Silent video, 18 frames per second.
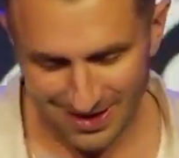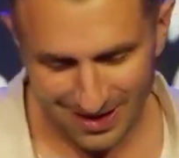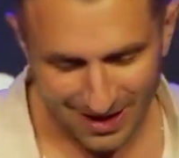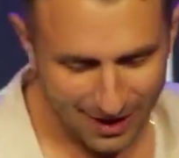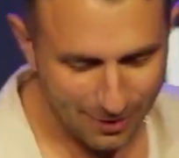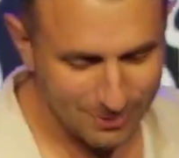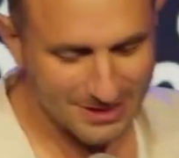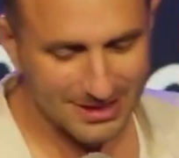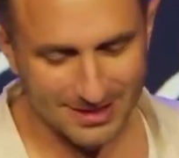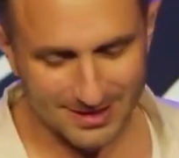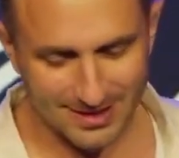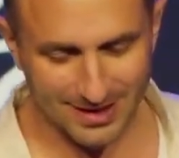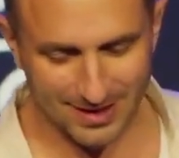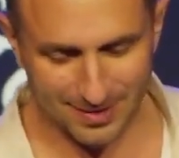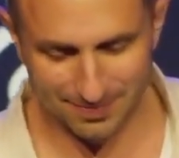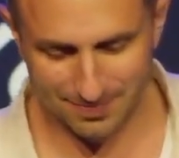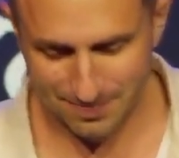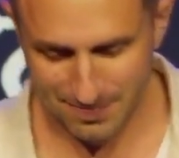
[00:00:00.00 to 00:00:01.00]
I was in
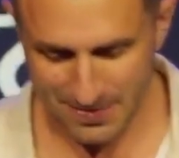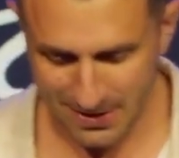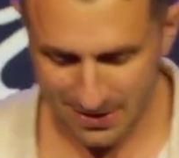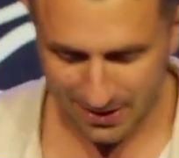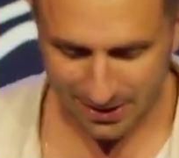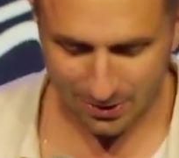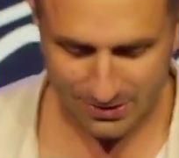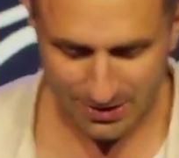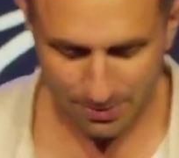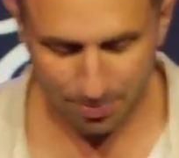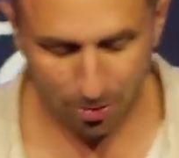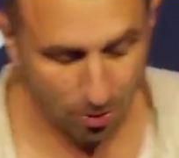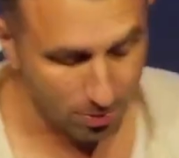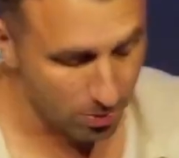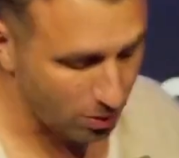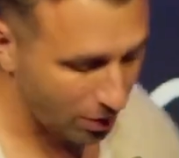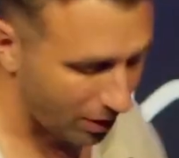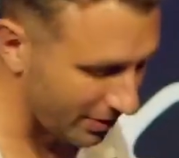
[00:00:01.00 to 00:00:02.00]

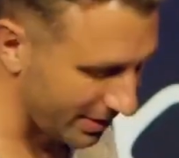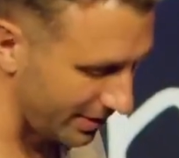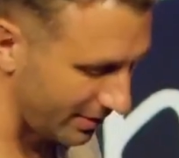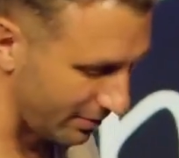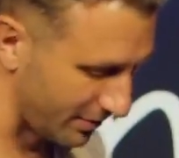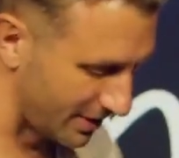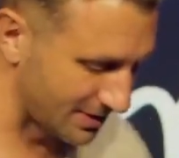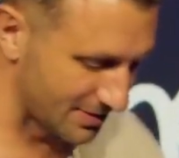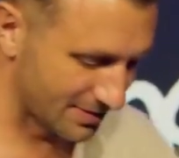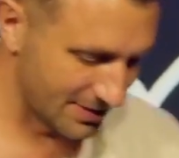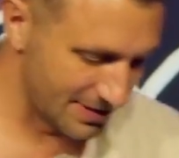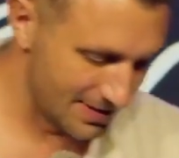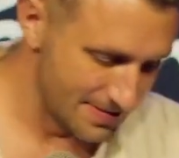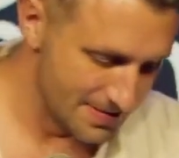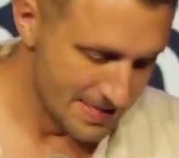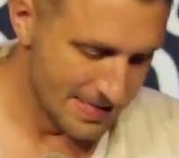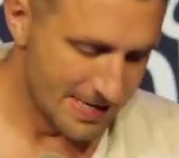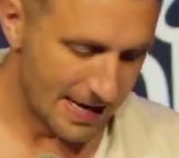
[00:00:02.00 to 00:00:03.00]
Port Macquarie recently,
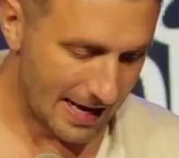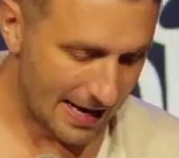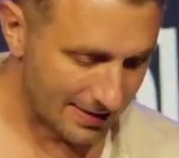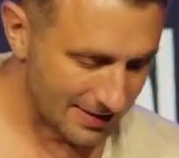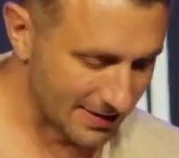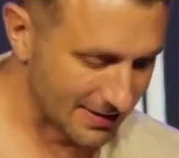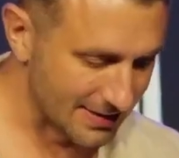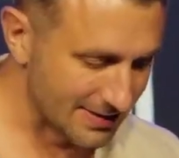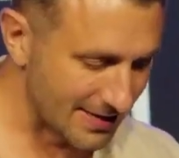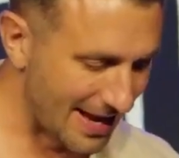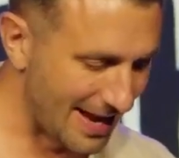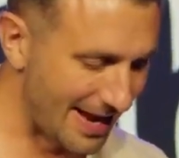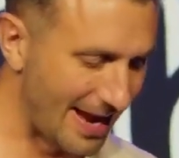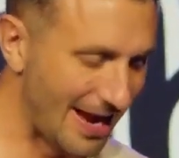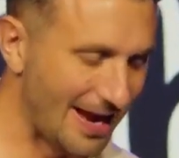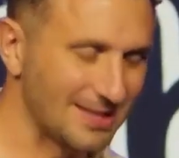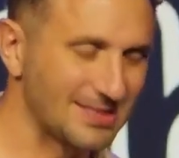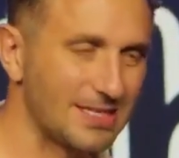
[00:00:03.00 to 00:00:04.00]
and this is
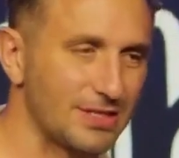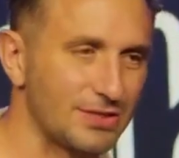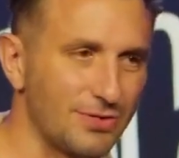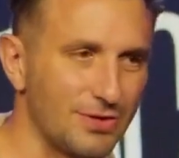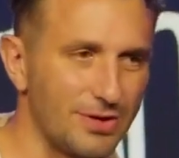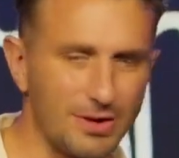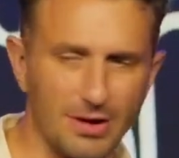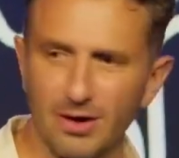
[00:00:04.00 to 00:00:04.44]
how's this for?